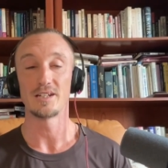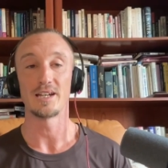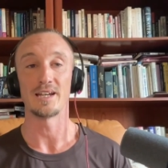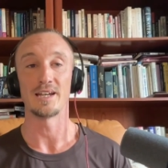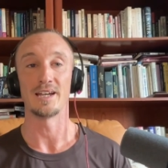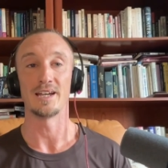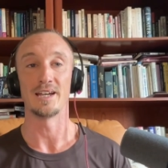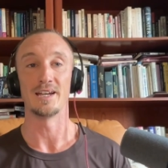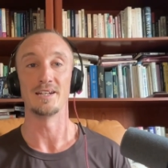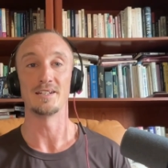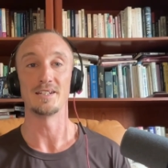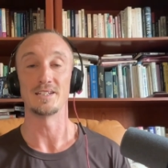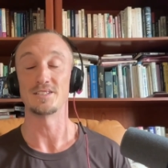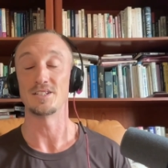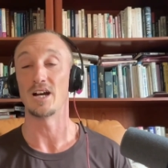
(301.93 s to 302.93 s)
and
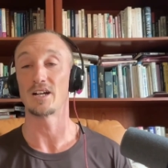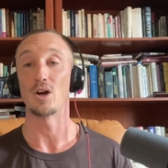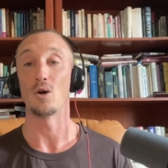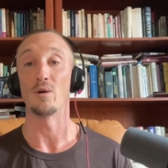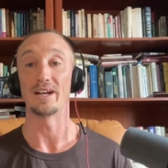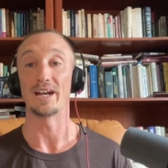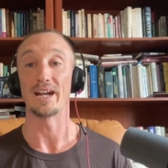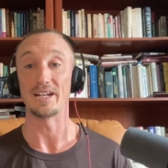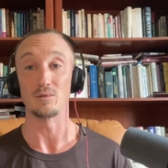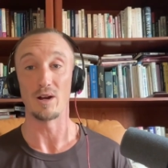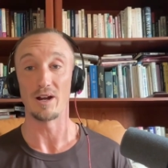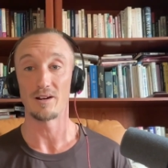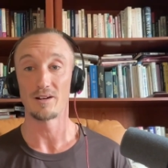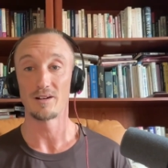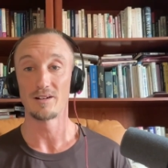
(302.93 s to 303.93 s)
it's not going
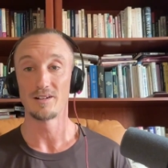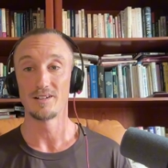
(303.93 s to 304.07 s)
anywhere.